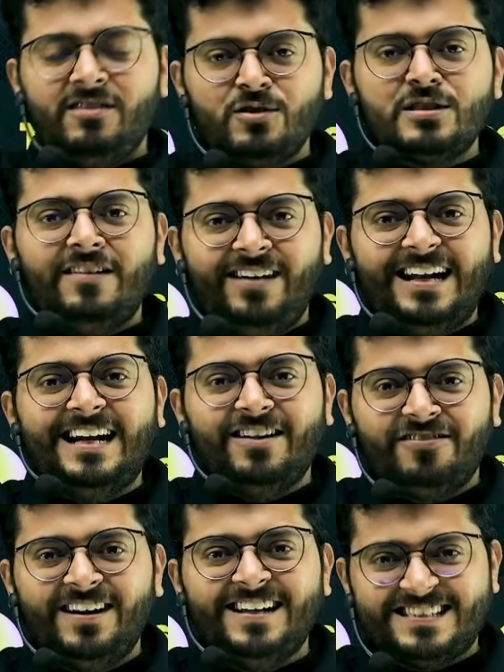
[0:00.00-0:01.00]
who's living in a
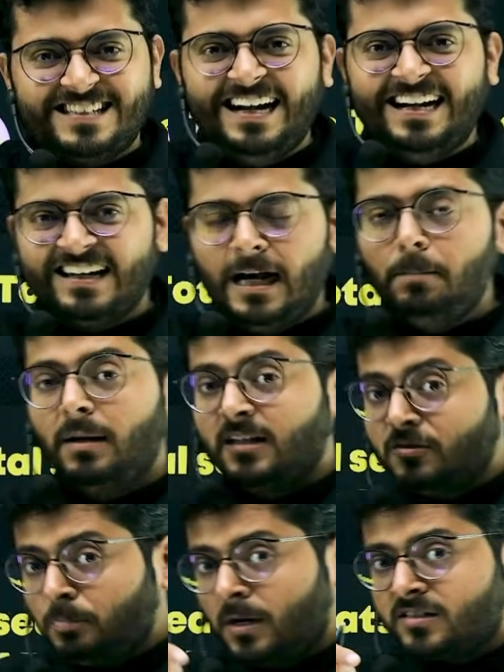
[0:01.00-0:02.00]
different state right but the
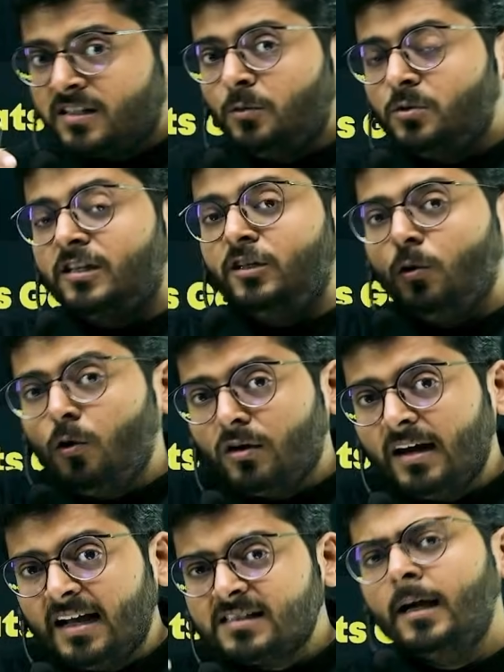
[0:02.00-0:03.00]
person who's in your
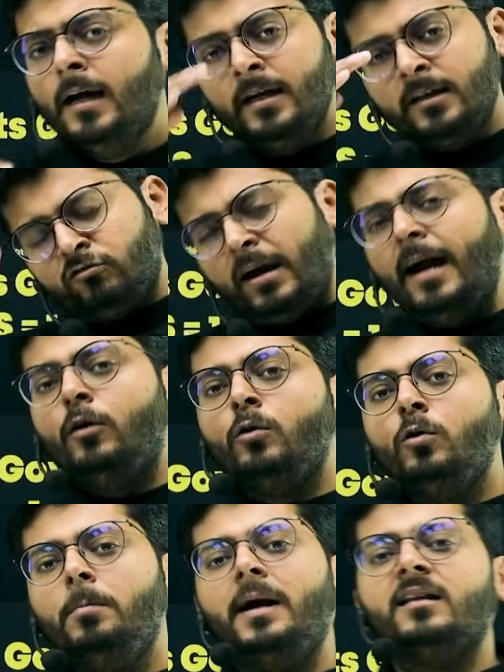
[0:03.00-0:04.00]
class try to
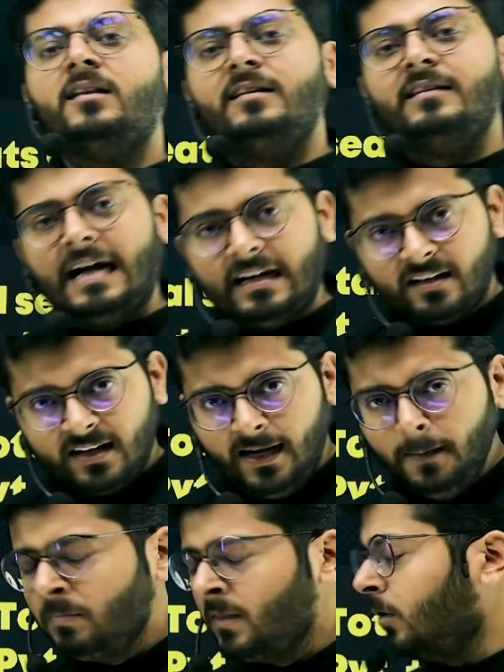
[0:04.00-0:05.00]
do better than that right
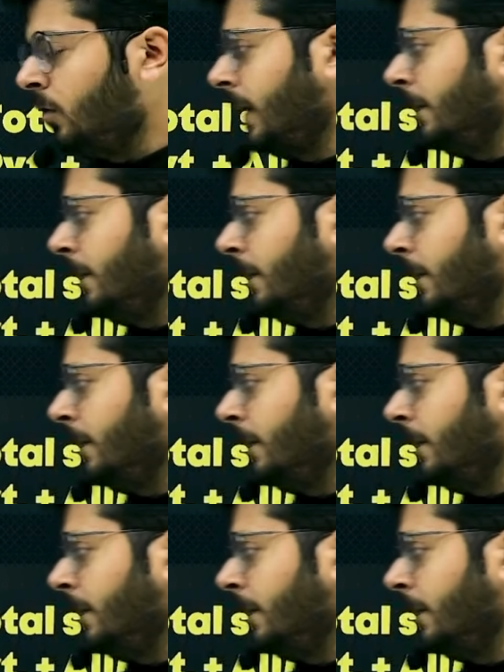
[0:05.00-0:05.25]
okay